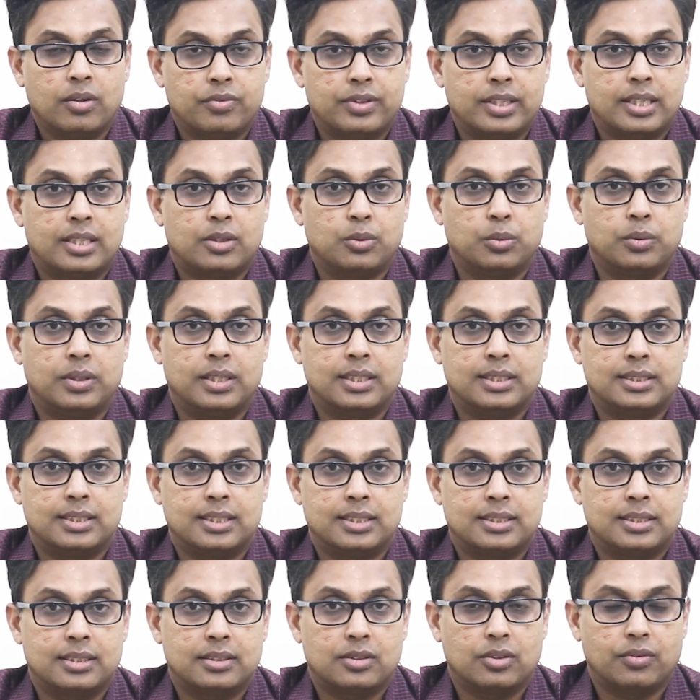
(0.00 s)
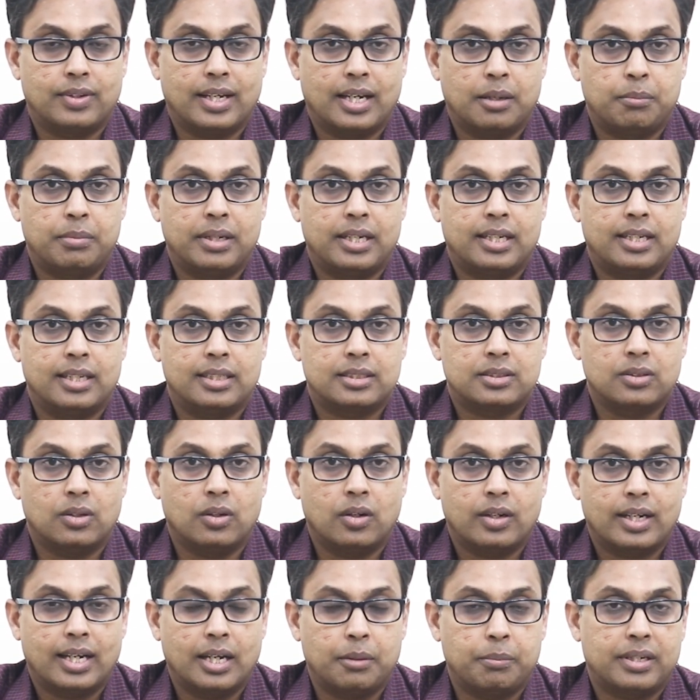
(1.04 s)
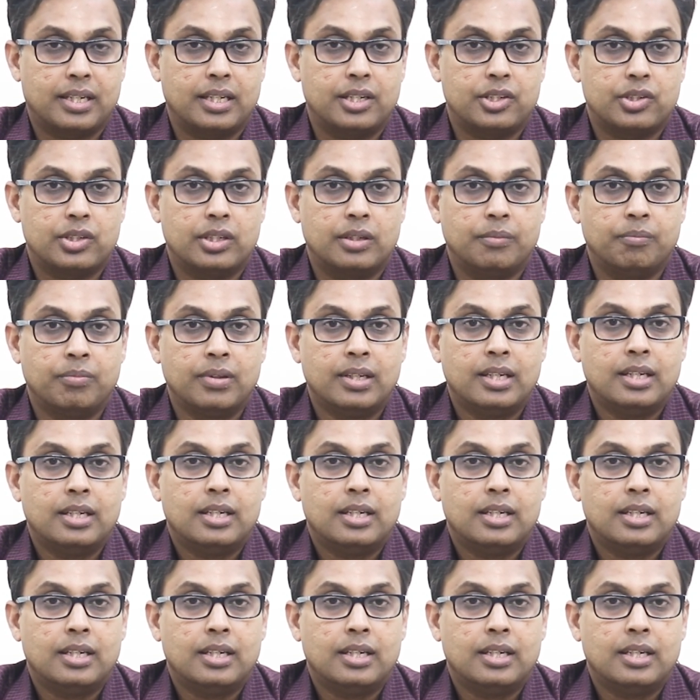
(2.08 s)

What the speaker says: of the two diseases of diabetes or hypertension.